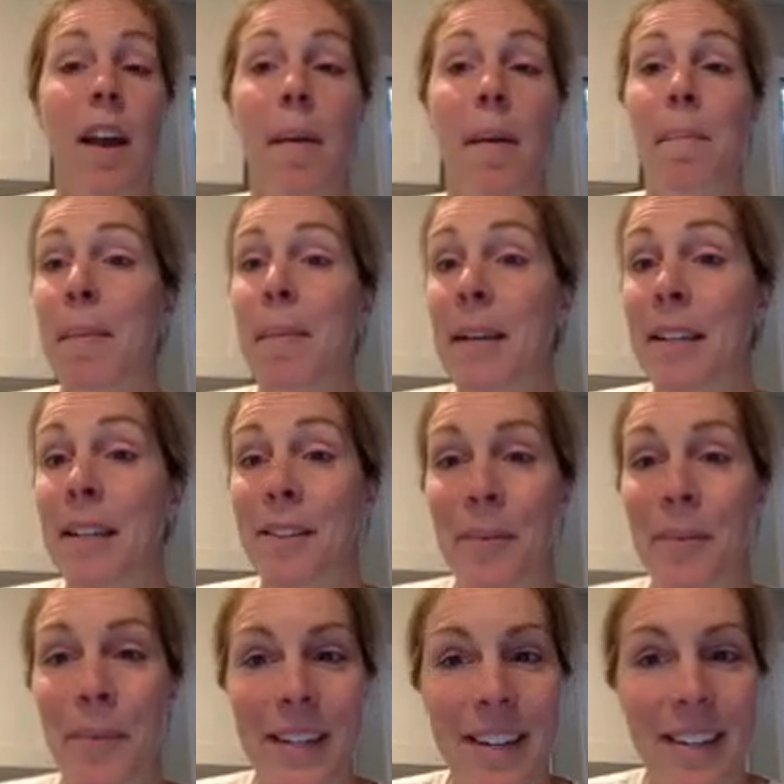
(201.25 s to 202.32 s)
Maybe it's
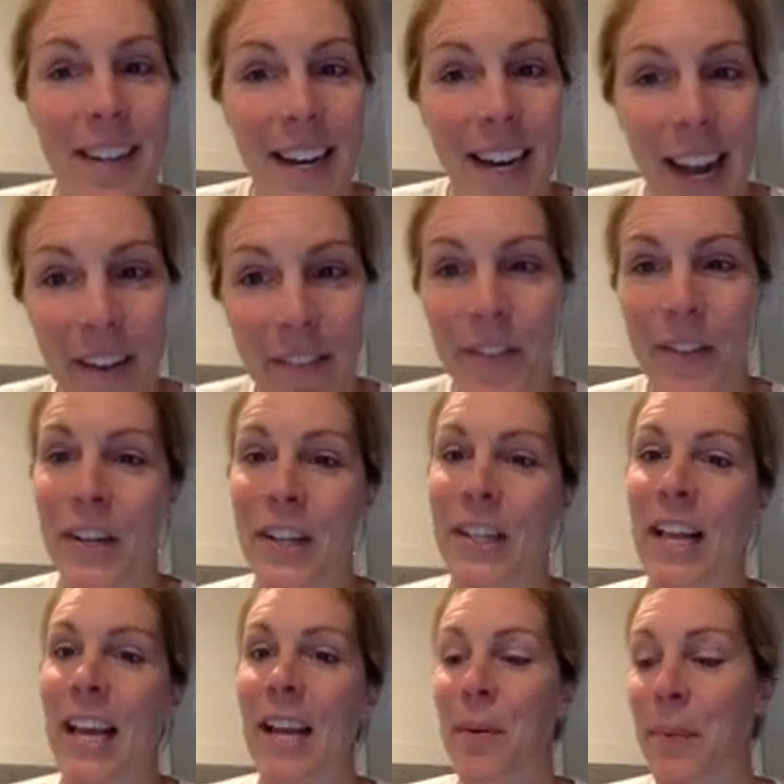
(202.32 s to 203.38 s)
what does a knife look
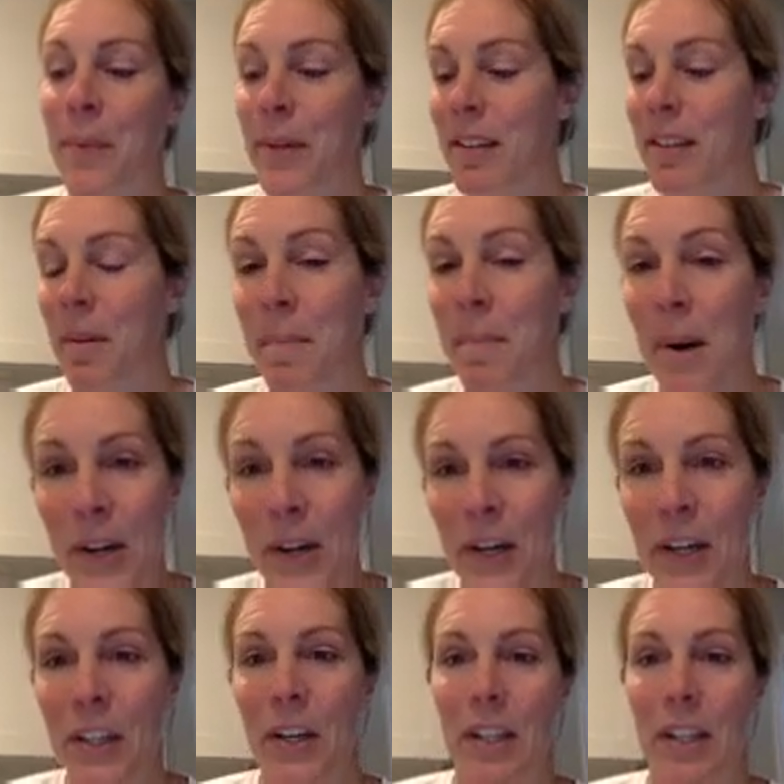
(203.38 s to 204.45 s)
like? What does a marker
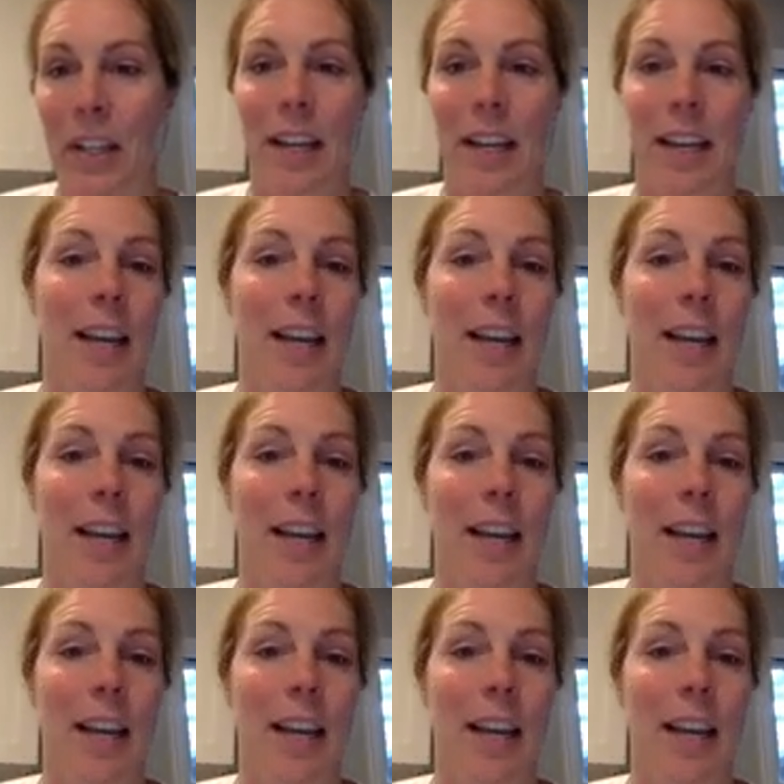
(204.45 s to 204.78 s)
look like?